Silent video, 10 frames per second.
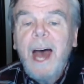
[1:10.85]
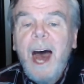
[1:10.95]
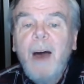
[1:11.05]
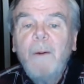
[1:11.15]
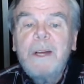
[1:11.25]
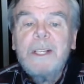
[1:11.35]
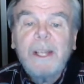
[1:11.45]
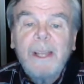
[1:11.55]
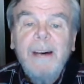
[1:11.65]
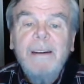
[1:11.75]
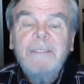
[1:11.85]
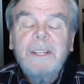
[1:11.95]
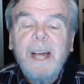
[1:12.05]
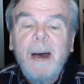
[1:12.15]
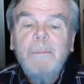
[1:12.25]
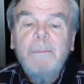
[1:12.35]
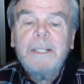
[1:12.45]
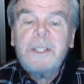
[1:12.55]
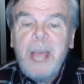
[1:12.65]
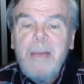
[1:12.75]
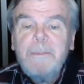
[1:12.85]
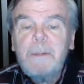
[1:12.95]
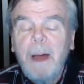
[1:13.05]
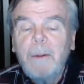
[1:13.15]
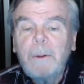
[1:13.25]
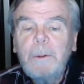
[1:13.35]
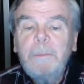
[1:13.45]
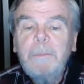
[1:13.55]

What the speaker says: I always loved to escape to my room